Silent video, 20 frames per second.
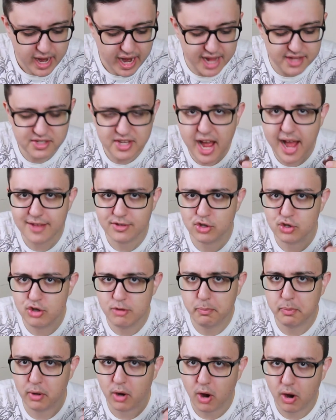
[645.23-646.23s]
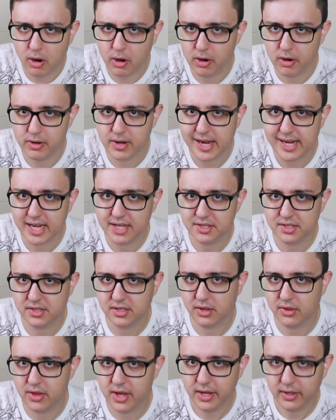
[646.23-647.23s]
It's not super hard, I guess is
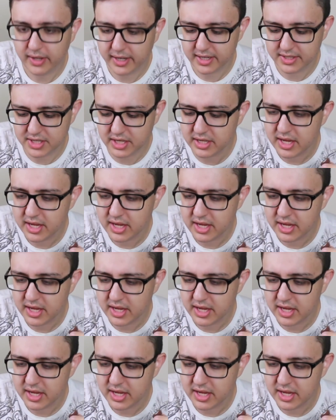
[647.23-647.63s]
the thing. Like